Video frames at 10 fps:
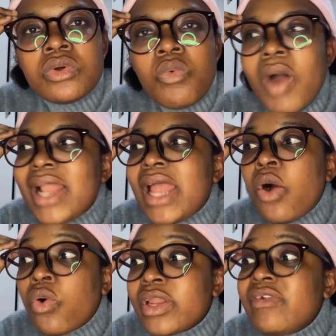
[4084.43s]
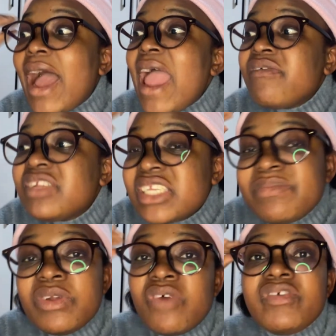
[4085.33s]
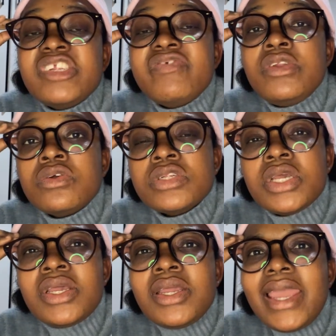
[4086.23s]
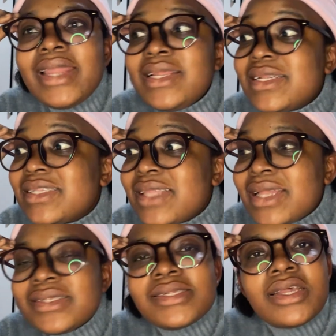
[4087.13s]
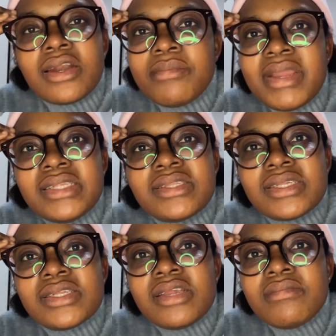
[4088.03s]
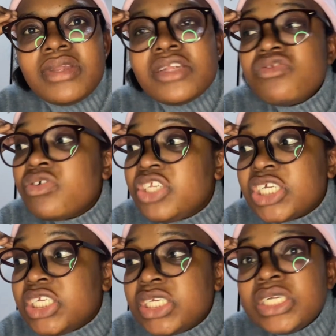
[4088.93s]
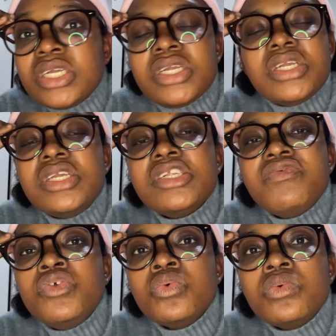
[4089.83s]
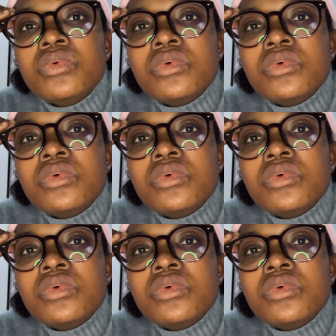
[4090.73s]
While I've seen many of his videos, and his stance remains the same. He's not changing his view.